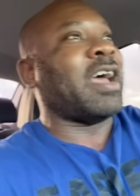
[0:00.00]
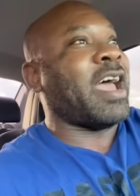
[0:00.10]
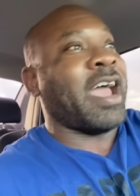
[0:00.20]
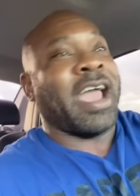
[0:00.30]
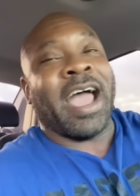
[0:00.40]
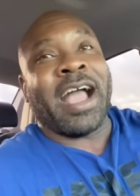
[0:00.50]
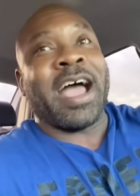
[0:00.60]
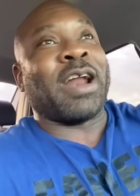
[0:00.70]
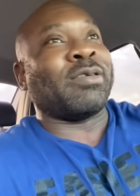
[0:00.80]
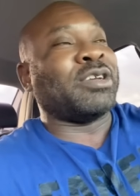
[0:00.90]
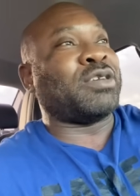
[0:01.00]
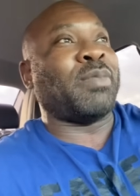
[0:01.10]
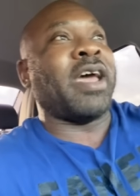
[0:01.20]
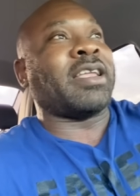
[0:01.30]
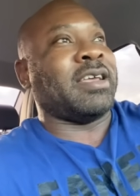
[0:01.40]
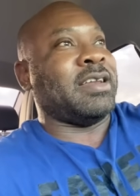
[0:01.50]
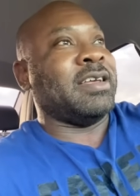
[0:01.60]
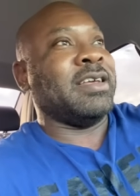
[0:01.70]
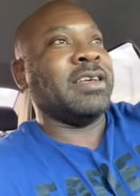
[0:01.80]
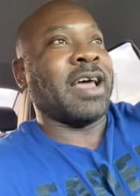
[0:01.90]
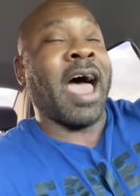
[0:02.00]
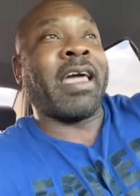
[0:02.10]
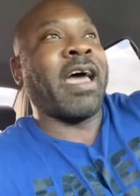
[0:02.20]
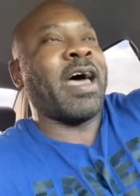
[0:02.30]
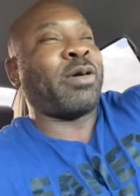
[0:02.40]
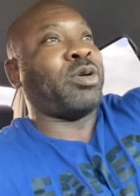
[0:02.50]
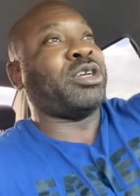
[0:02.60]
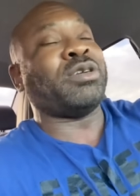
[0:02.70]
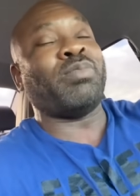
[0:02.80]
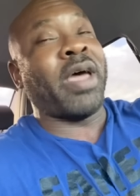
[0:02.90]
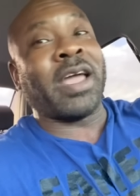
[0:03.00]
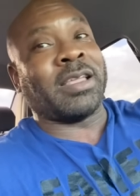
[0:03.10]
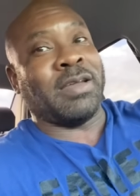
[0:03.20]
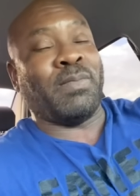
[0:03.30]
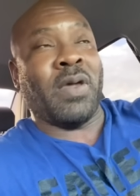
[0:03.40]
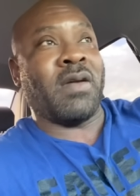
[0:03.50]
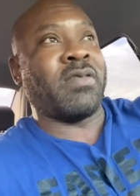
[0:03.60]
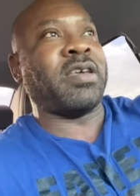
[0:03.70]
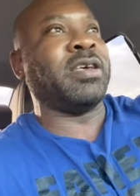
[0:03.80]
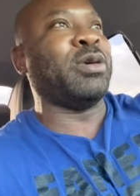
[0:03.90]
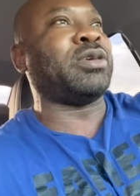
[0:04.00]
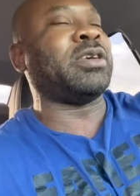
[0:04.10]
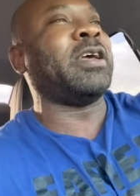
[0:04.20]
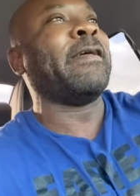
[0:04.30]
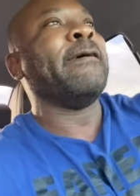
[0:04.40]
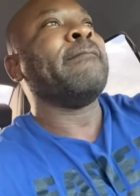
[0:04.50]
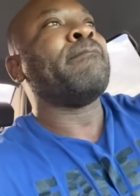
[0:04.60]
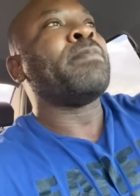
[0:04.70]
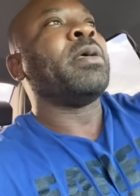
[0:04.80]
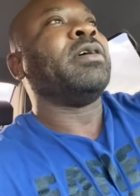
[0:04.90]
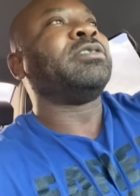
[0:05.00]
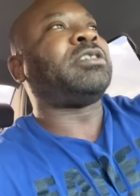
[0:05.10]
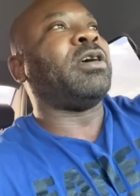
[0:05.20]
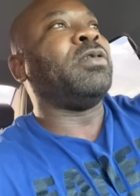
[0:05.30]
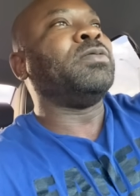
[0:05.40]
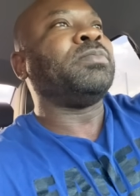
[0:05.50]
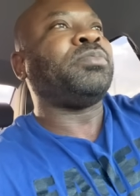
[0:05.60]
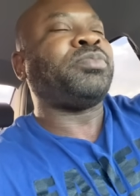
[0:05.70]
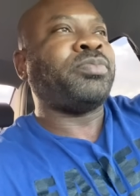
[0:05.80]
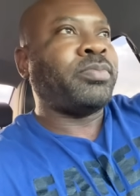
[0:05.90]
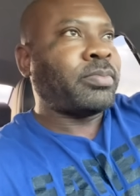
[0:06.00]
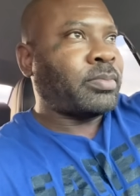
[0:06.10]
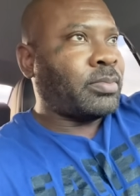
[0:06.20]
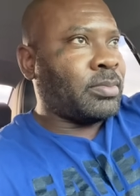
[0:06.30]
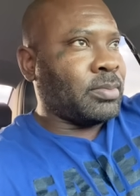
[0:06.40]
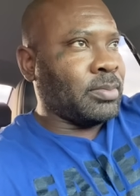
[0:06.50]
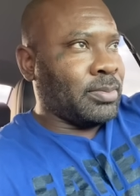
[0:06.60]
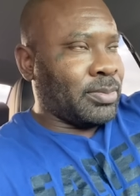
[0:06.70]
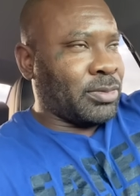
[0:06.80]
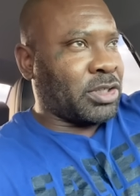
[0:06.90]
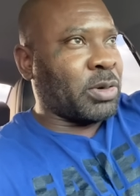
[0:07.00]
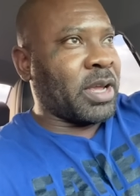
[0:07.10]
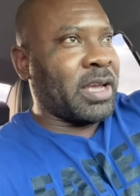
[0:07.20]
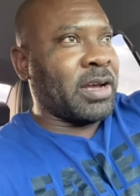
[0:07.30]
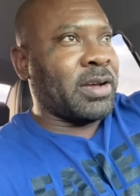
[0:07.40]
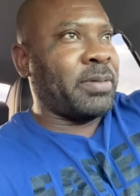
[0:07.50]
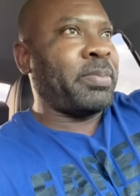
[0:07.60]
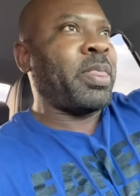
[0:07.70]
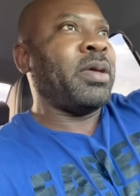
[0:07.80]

hey, I gotta respect it. I gotta respect it, period. You see? So so then um